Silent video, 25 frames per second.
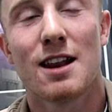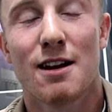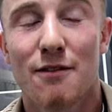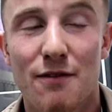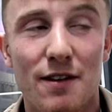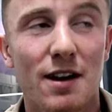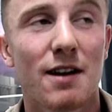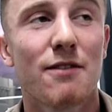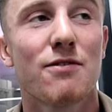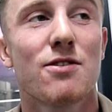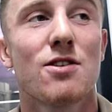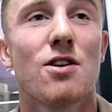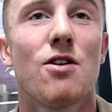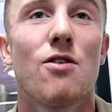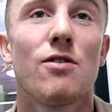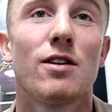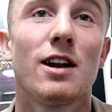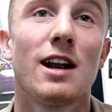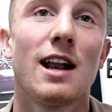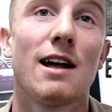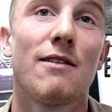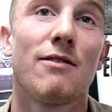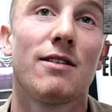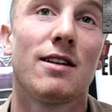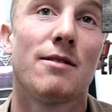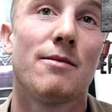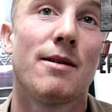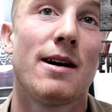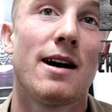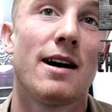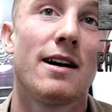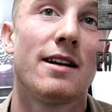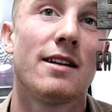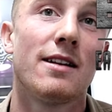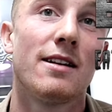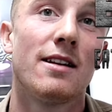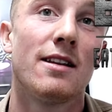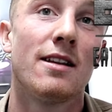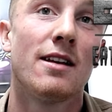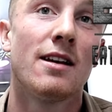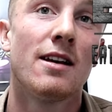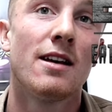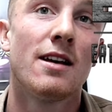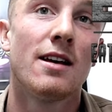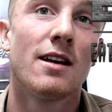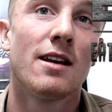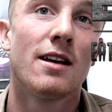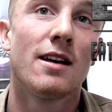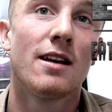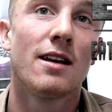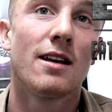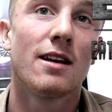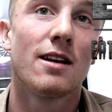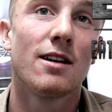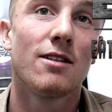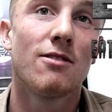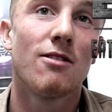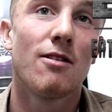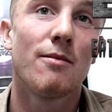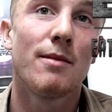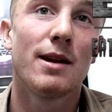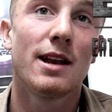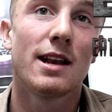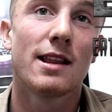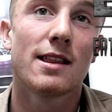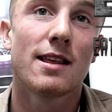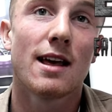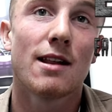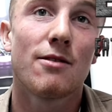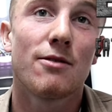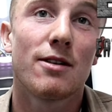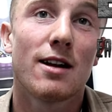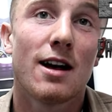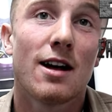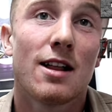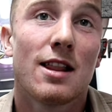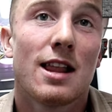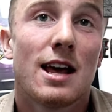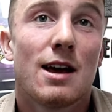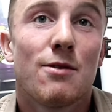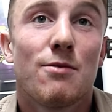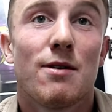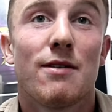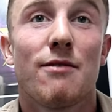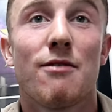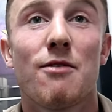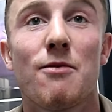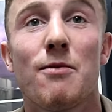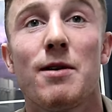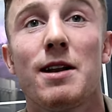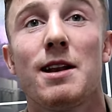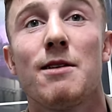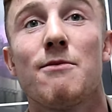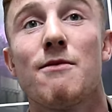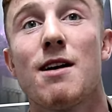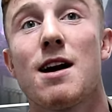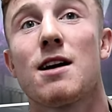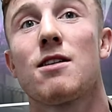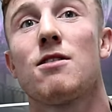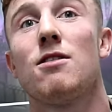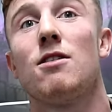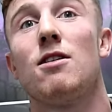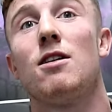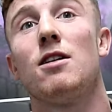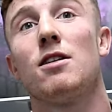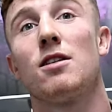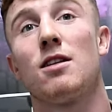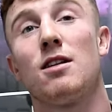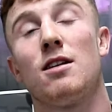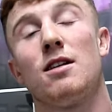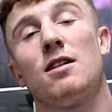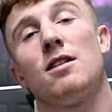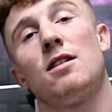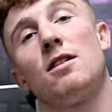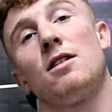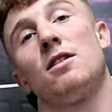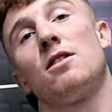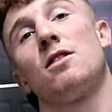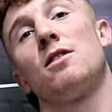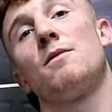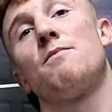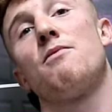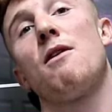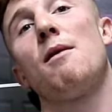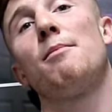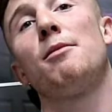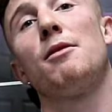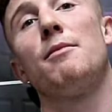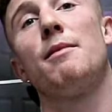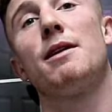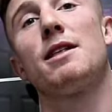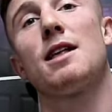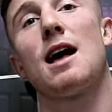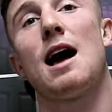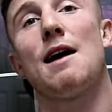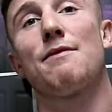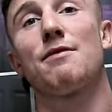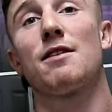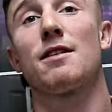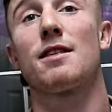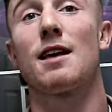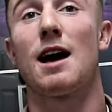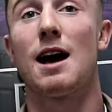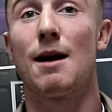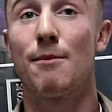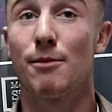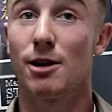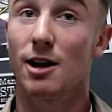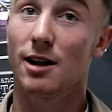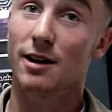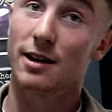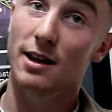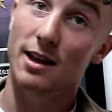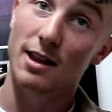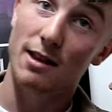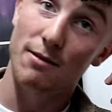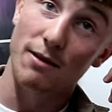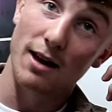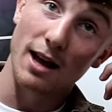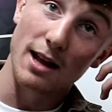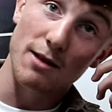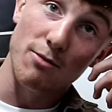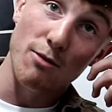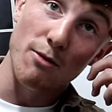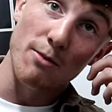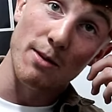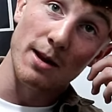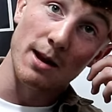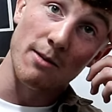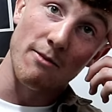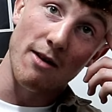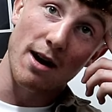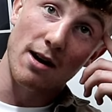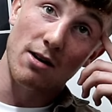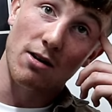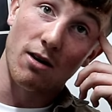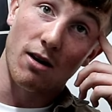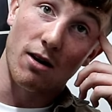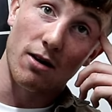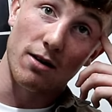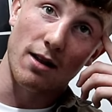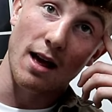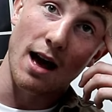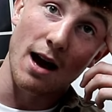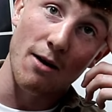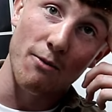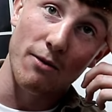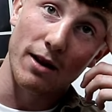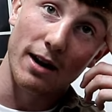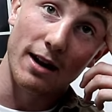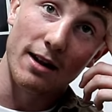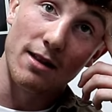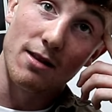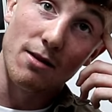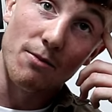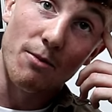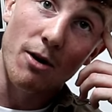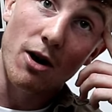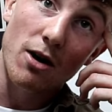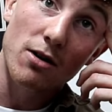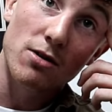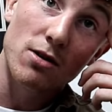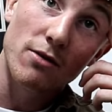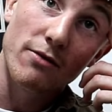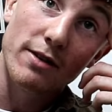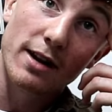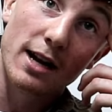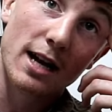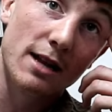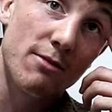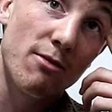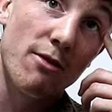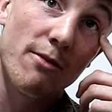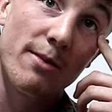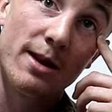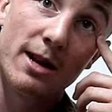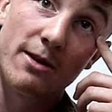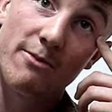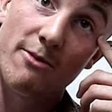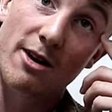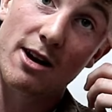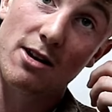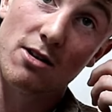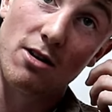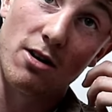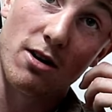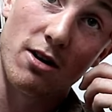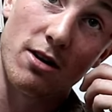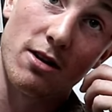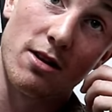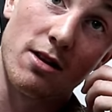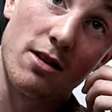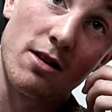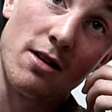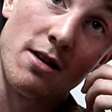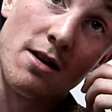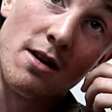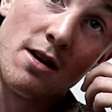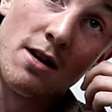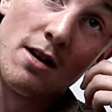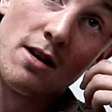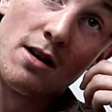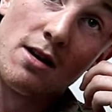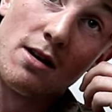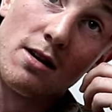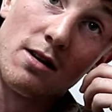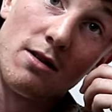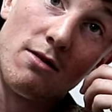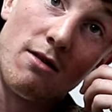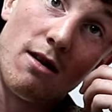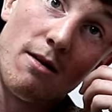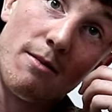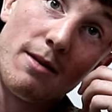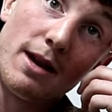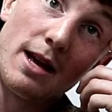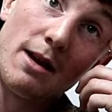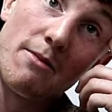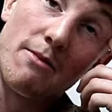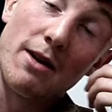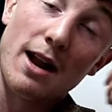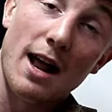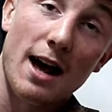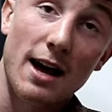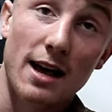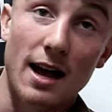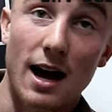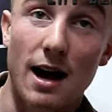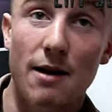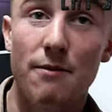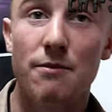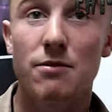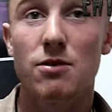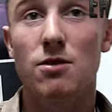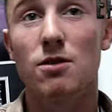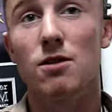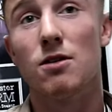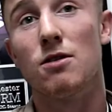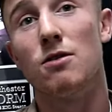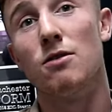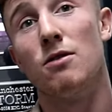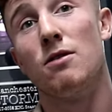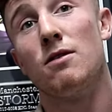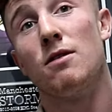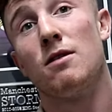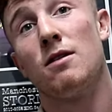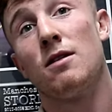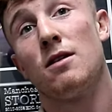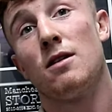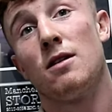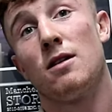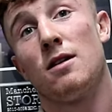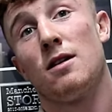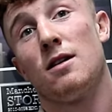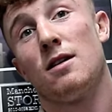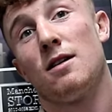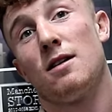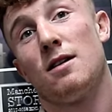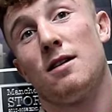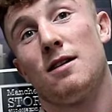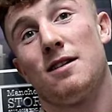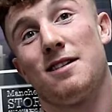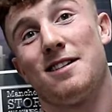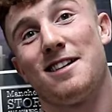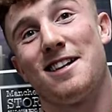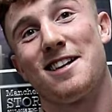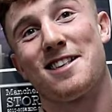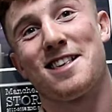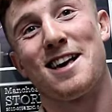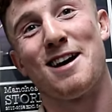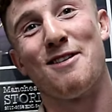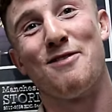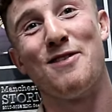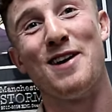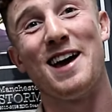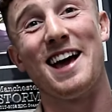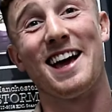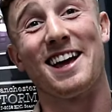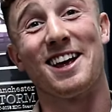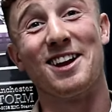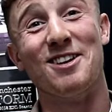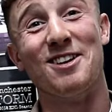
And I think I've shown a level of that and you know what I mean? Is anyone out there with a winning record? The problem is half the time, a lot of these kids with winning records aren't willing to box And we keep with winning yeah. records. You know it. what I mean? Well, I am, so let's have it.